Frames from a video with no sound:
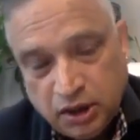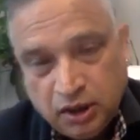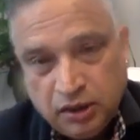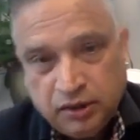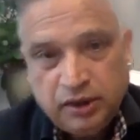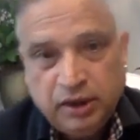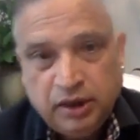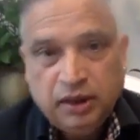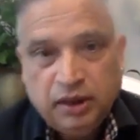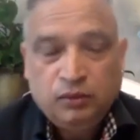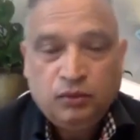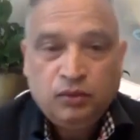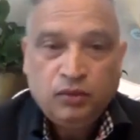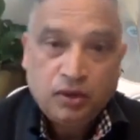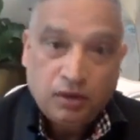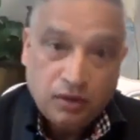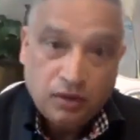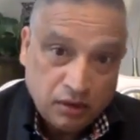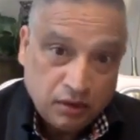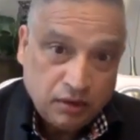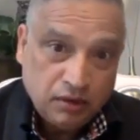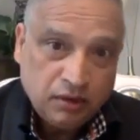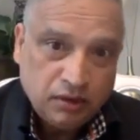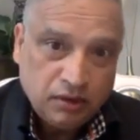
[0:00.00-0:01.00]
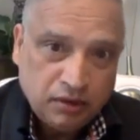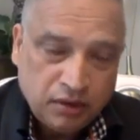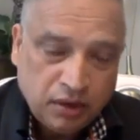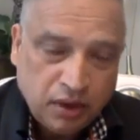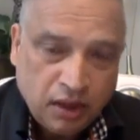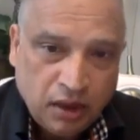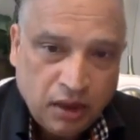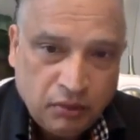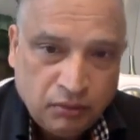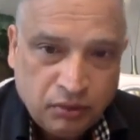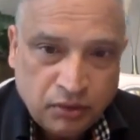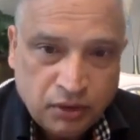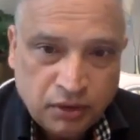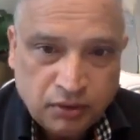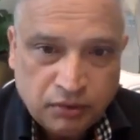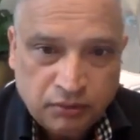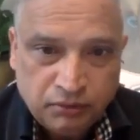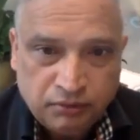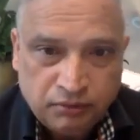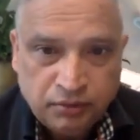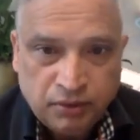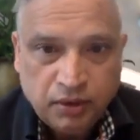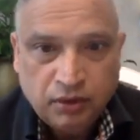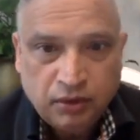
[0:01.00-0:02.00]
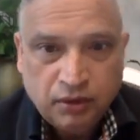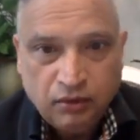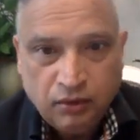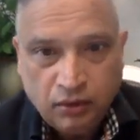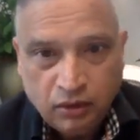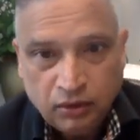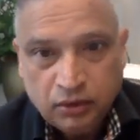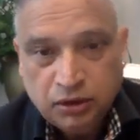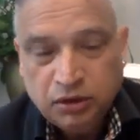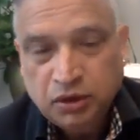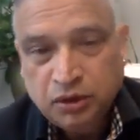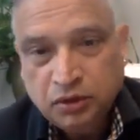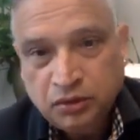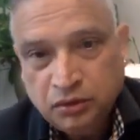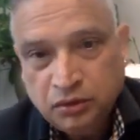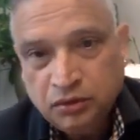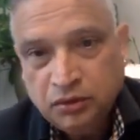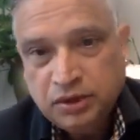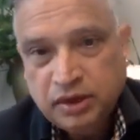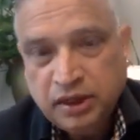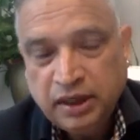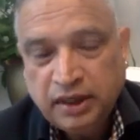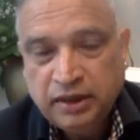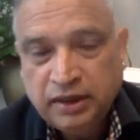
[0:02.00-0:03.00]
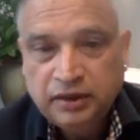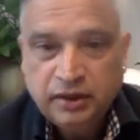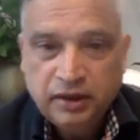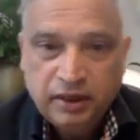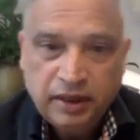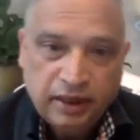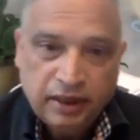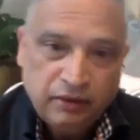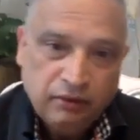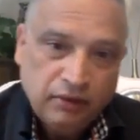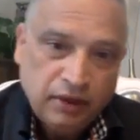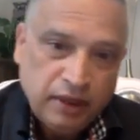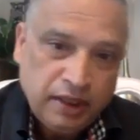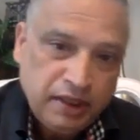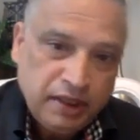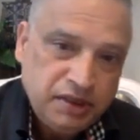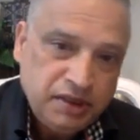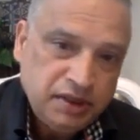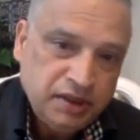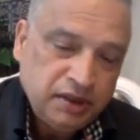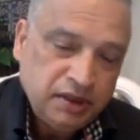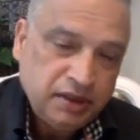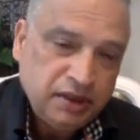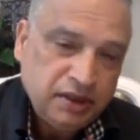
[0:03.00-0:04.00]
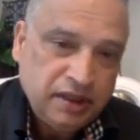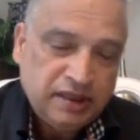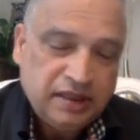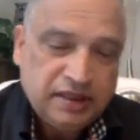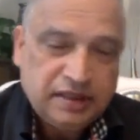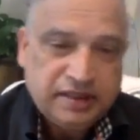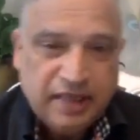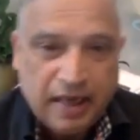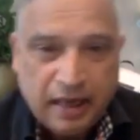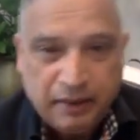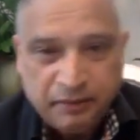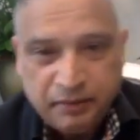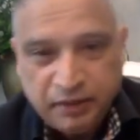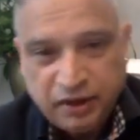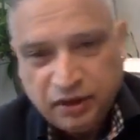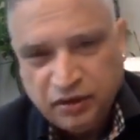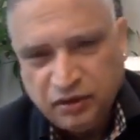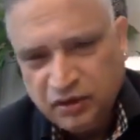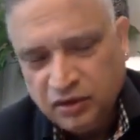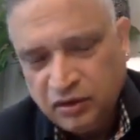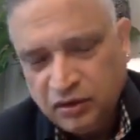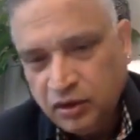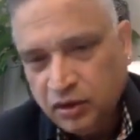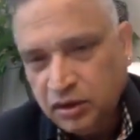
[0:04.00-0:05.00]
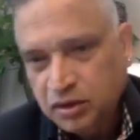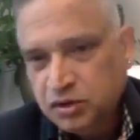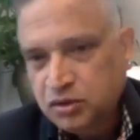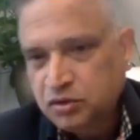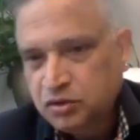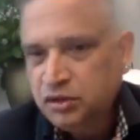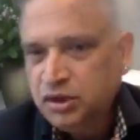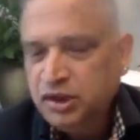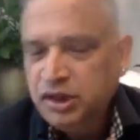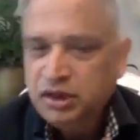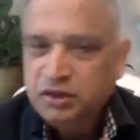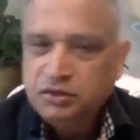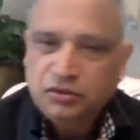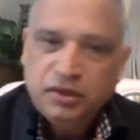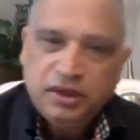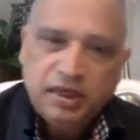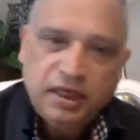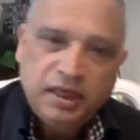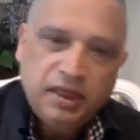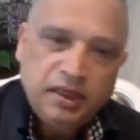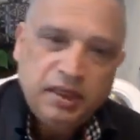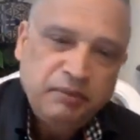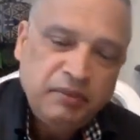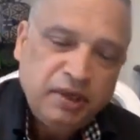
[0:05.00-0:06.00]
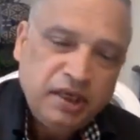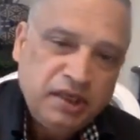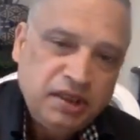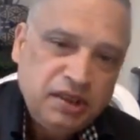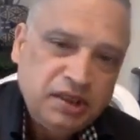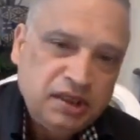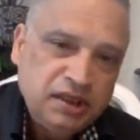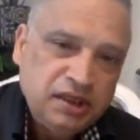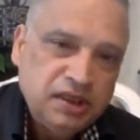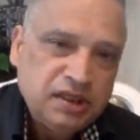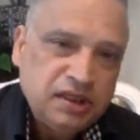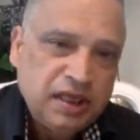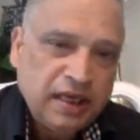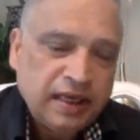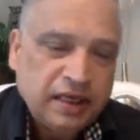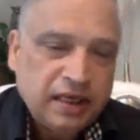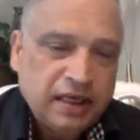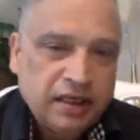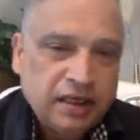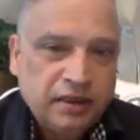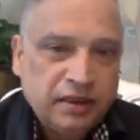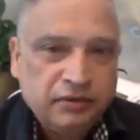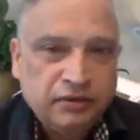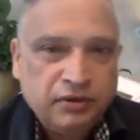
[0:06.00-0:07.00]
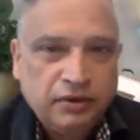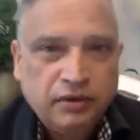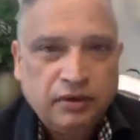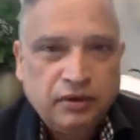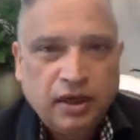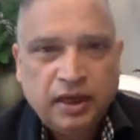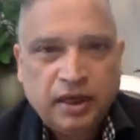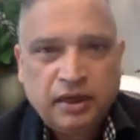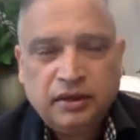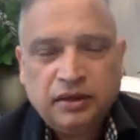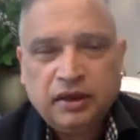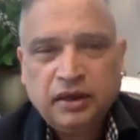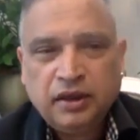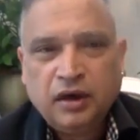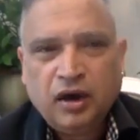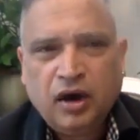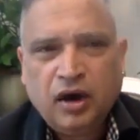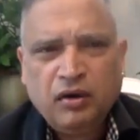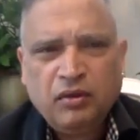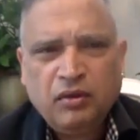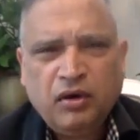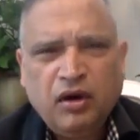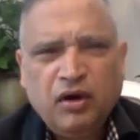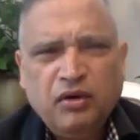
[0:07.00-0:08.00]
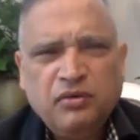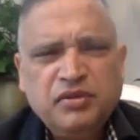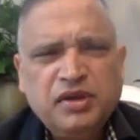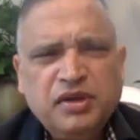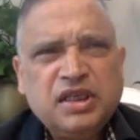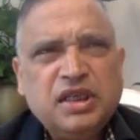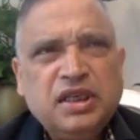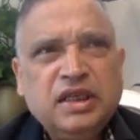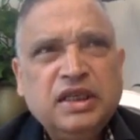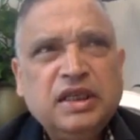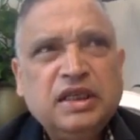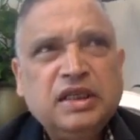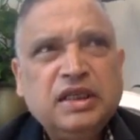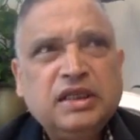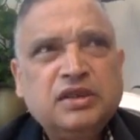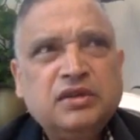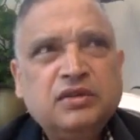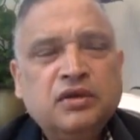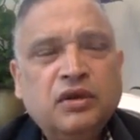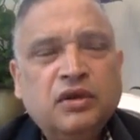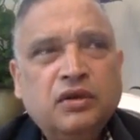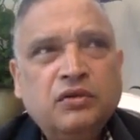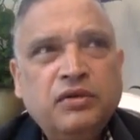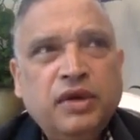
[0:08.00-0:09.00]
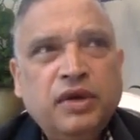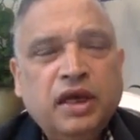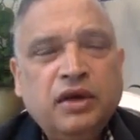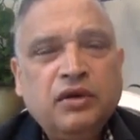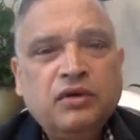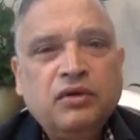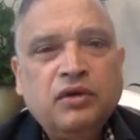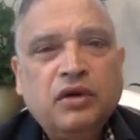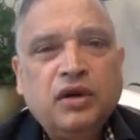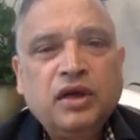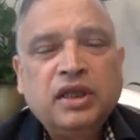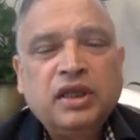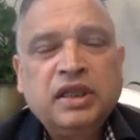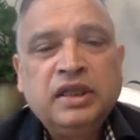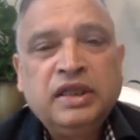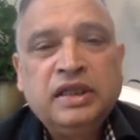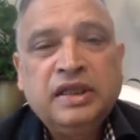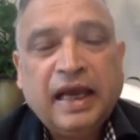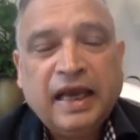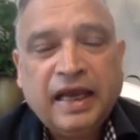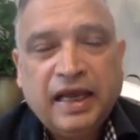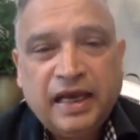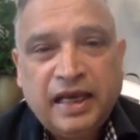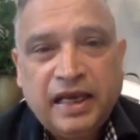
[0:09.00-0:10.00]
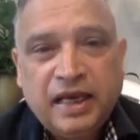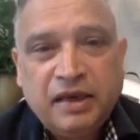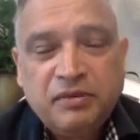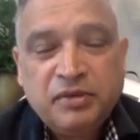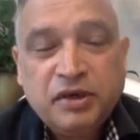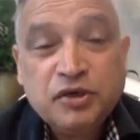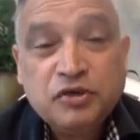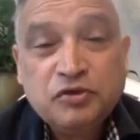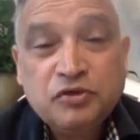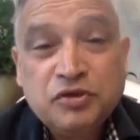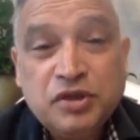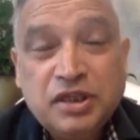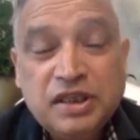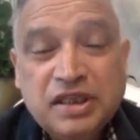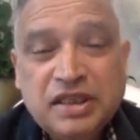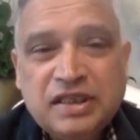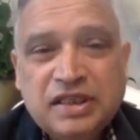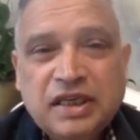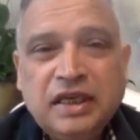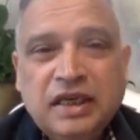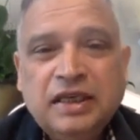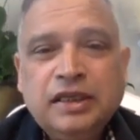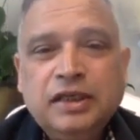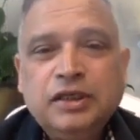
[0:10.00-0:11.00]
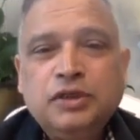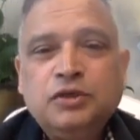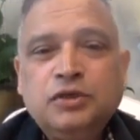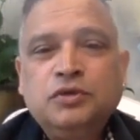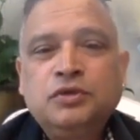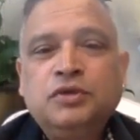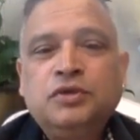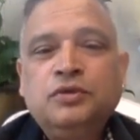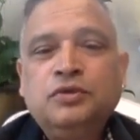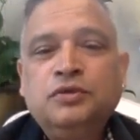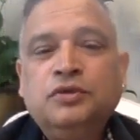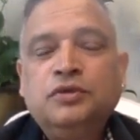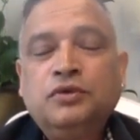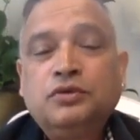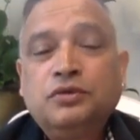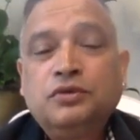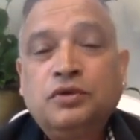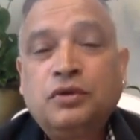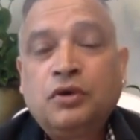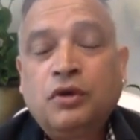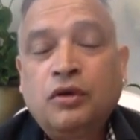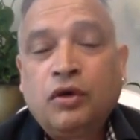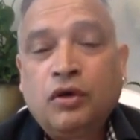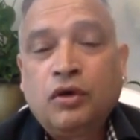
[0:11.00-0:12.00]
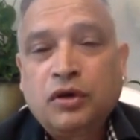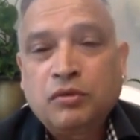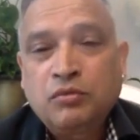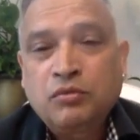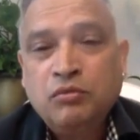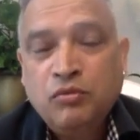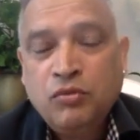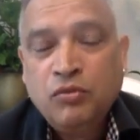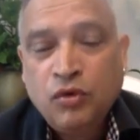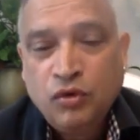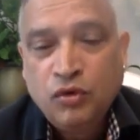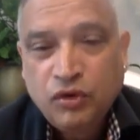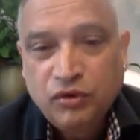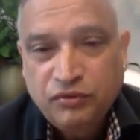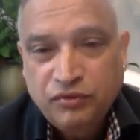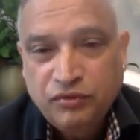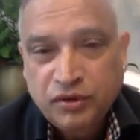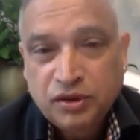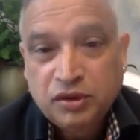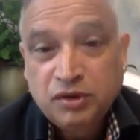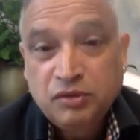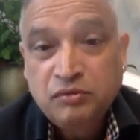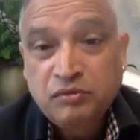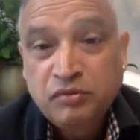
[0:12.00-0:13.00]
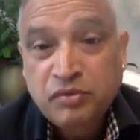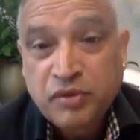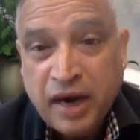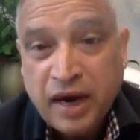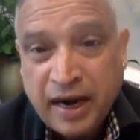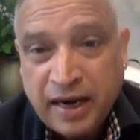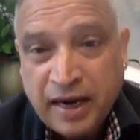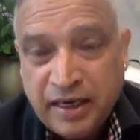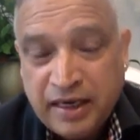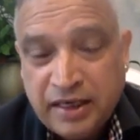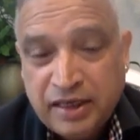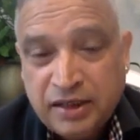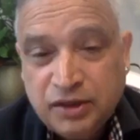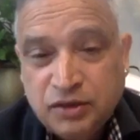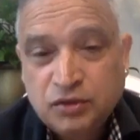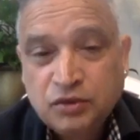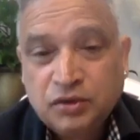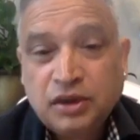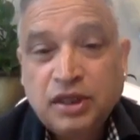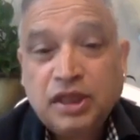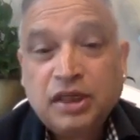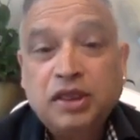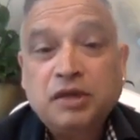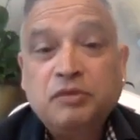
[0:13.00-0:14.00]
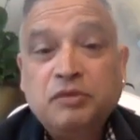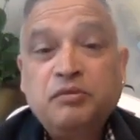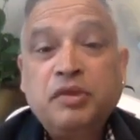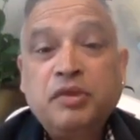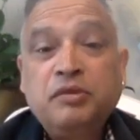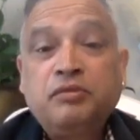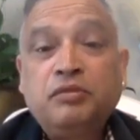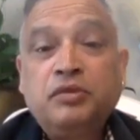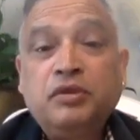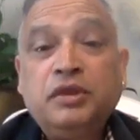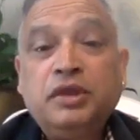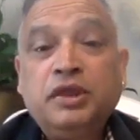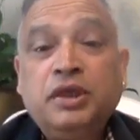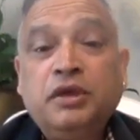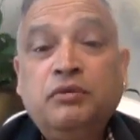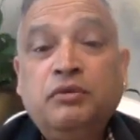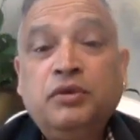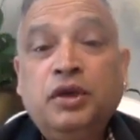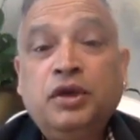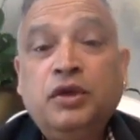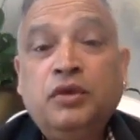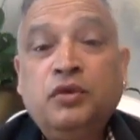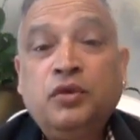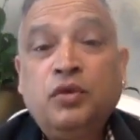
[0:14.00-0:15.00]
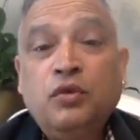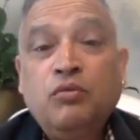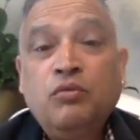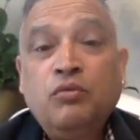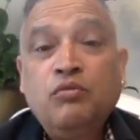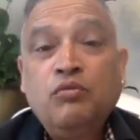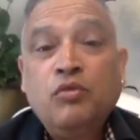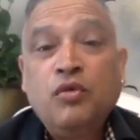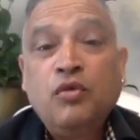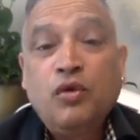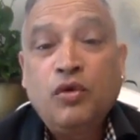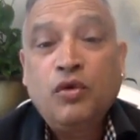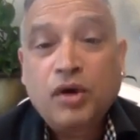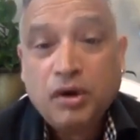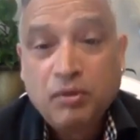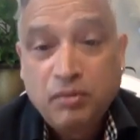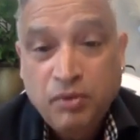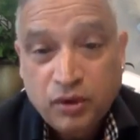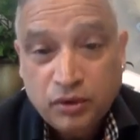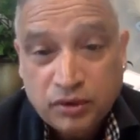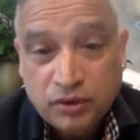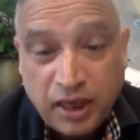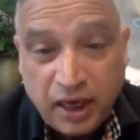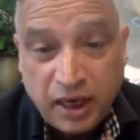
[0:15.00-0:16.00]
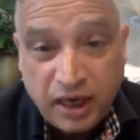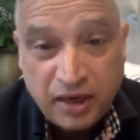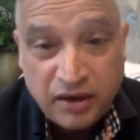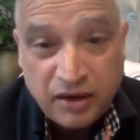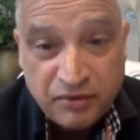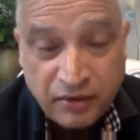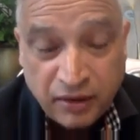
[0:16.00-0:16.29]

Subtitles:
They work under our all the rules and the regulation, it is happening or not. So day to day basis, like and obviously it's not, we are not there yet, because we still need to do a lot more for the branding, so that the people, they will know more about that